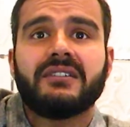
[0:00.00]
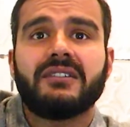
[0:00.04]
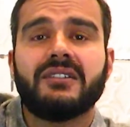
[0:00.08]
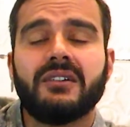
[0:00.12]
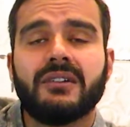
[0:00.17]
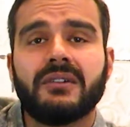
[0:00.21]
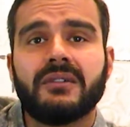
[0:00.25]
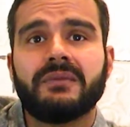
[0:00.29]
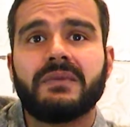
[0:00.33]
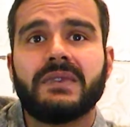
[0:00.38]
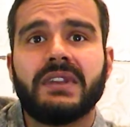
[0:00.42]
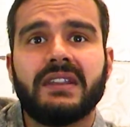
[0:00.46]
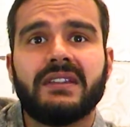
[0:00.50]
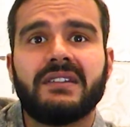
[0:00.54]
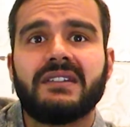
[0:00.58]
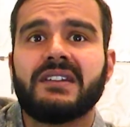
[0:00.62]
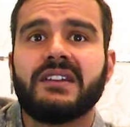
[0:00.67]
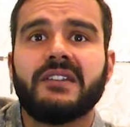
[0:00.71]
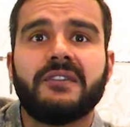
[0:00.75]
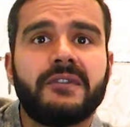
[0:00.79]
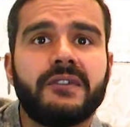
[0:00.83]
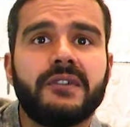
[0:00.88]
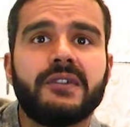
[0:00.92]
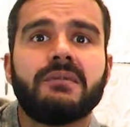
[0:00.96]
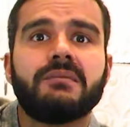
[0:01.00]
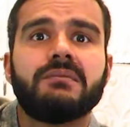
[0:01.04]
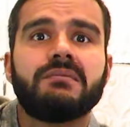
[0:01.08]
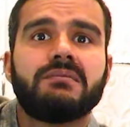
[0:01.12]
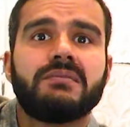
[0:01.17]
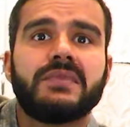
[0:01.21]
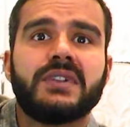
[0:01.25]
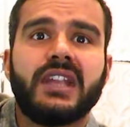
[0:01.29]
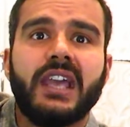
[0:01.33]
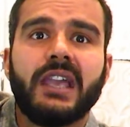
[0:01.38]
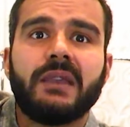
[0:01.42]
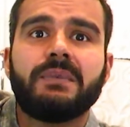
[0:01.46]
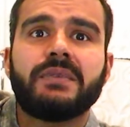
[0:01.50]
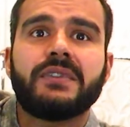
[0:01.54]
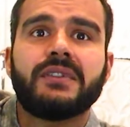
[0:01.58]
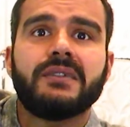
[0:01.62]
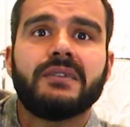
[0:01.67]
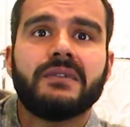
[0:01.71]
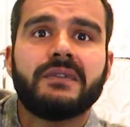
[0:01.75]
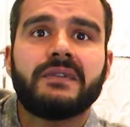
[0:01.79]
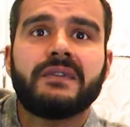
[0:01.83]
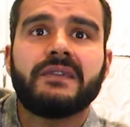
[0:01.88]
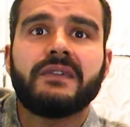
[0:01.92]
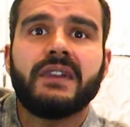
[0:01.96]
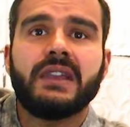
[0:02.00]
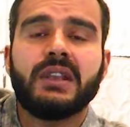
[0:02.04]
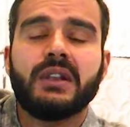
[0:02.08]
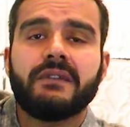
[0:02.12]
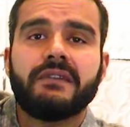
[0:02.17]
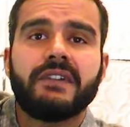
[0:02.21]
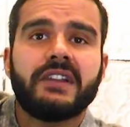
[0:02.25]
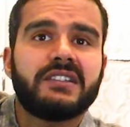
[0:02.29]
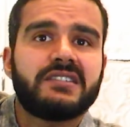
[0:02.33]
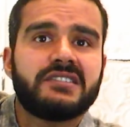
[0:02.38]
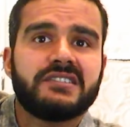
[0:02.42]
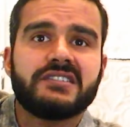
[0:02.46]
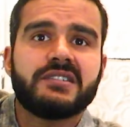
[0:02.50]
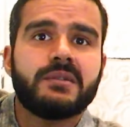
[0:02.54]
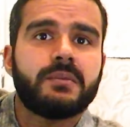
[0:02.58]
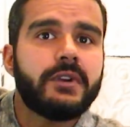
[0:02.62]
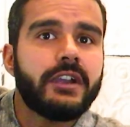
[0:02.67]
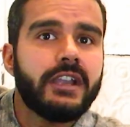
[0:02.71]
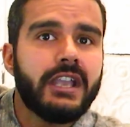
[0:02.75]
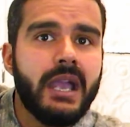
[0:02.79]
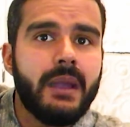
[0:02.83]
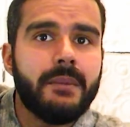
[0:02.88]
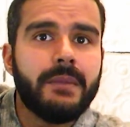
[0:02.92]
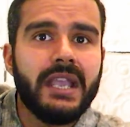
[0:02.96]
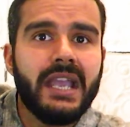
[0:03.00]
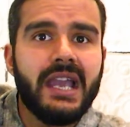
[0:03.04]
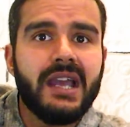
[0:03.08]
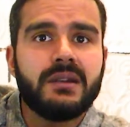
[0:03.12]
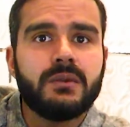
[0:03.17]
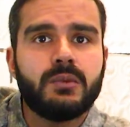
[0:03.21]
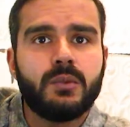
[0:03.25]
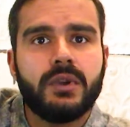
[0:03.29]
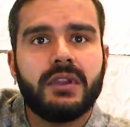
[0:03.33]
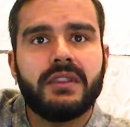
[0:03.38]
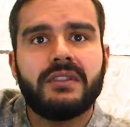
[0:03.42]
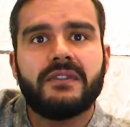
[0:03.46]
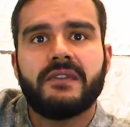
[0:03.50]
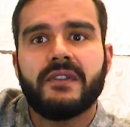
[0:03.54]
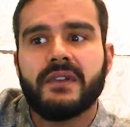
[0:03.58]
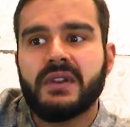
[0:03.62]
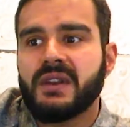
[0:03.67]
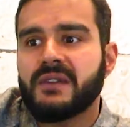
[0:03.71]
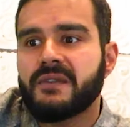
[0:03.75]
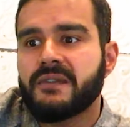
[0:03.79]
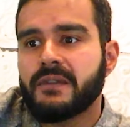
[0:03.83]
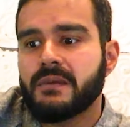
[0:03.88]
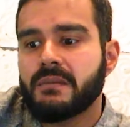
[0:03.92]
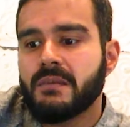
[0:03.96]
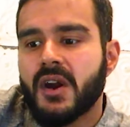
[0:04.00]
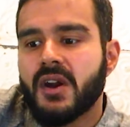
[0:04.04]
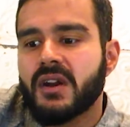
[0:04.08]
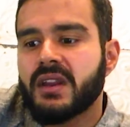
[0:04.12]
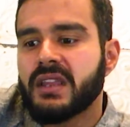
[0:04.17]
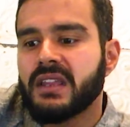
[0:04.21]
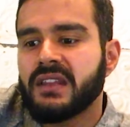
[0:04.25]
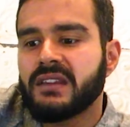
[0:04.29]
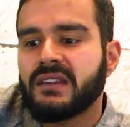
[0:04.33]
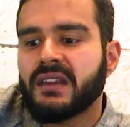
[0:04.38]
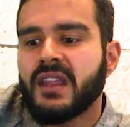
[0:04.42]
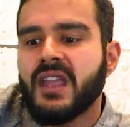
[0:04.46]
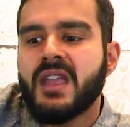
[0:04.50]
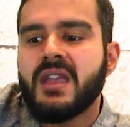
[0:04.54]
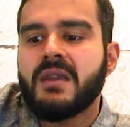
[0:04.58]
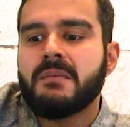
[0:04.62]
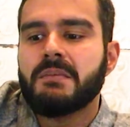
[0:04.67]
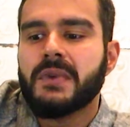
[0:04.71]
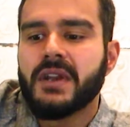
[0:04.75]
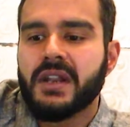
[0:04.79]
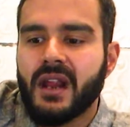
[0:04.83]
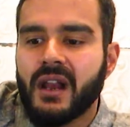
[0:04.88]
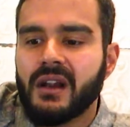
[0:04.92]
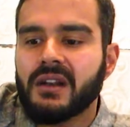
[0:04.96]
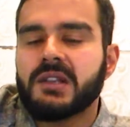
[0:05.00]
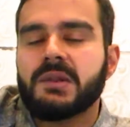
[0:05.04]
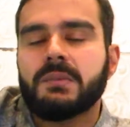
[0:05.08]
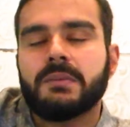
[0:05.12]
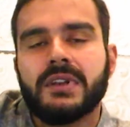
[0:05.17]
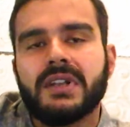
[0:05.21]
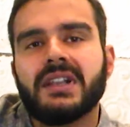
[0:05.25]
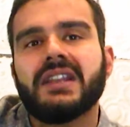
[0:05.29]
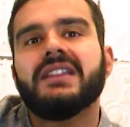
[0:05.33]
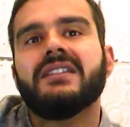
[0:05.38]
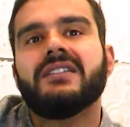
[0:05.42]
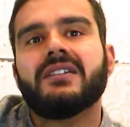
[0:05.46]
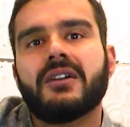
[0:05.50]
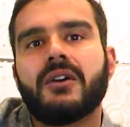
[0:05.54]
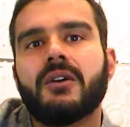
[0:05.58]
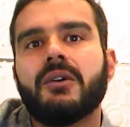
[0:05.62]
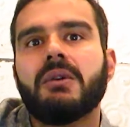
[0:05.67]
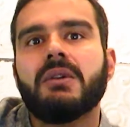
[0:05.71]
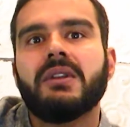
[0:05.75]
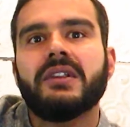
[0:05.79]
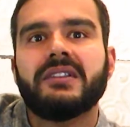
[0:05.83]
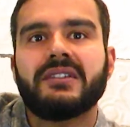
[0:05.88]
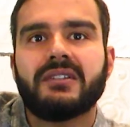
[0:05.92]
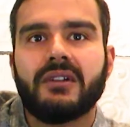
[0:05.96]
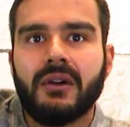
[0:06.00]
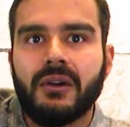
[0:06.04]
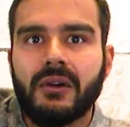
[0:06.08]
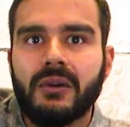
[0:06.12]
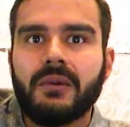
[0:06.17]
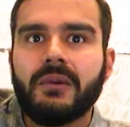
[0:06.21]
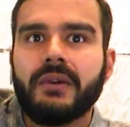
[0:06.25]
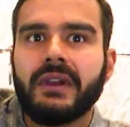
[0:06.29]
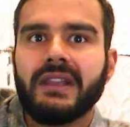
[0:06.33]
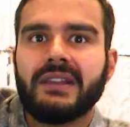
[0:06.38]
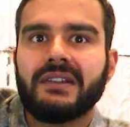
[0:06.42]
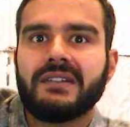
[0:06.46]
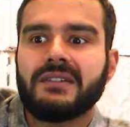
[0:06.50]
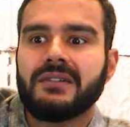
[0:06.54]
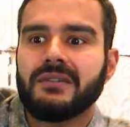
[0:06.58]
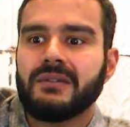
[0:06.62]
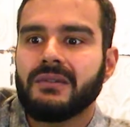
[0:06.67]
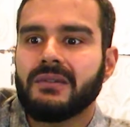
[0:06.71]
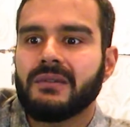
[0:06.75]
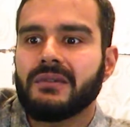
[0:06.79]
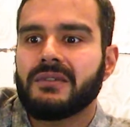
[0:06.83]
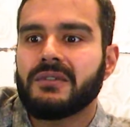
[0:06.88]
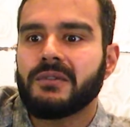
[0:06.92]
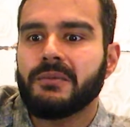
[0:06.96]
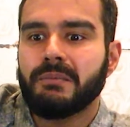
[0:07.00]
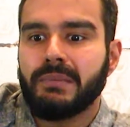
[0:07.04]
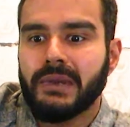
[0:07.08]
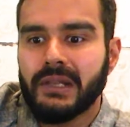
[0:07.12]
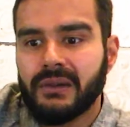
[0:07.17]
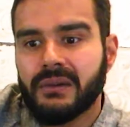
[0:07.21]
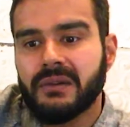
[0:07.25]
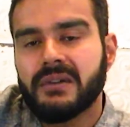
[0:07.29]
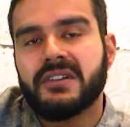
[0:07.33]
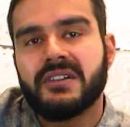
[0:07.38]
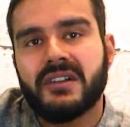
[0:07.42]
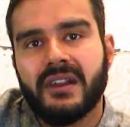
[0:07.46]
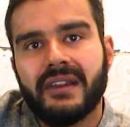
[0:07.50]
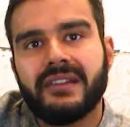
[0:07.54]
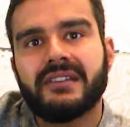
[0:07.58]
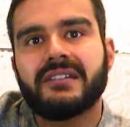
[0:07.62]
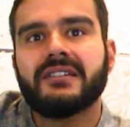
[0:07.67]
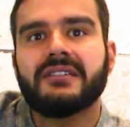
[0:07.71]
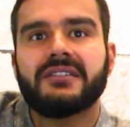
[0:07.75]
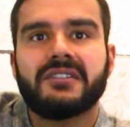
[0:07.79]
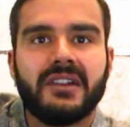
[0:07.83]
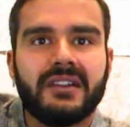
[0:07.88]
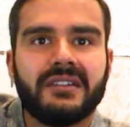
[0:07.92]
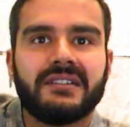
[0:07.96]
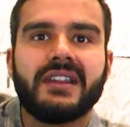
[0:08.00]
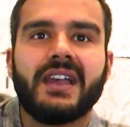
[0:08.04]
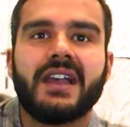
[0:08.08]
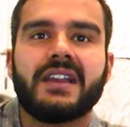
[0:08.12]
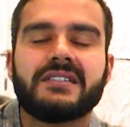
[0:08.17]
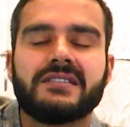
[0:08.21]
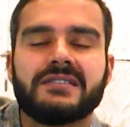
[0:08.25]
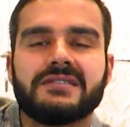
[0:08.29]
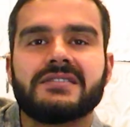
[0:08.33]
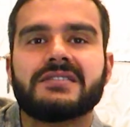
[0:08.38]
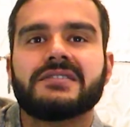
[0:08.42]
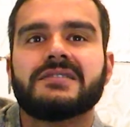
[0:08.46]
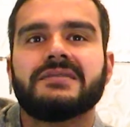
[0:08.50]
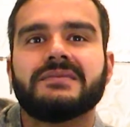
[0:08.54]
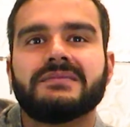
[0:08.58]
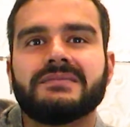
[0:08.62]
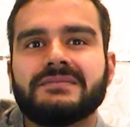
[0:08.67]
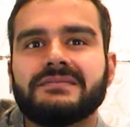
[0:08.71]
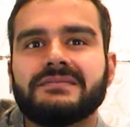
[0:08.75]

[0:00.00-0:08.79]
So there's different types of innovations that we're coming out with for different markets, but ultimately the goal is always to build trust in transactions.